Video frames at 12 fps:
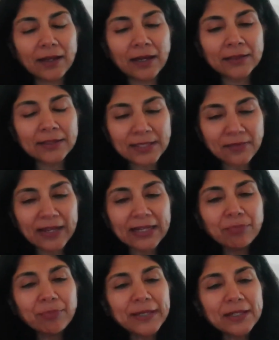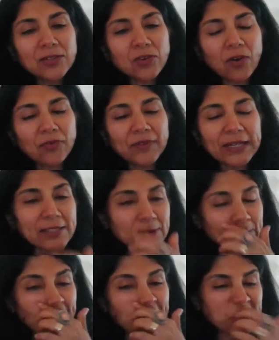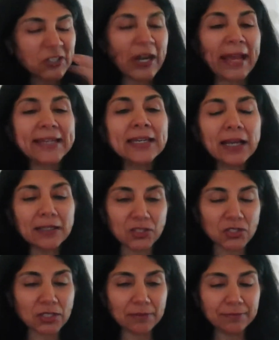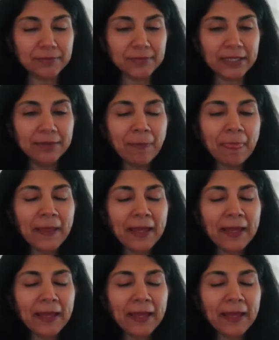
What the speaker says: the development of a very strong shrine culture, right?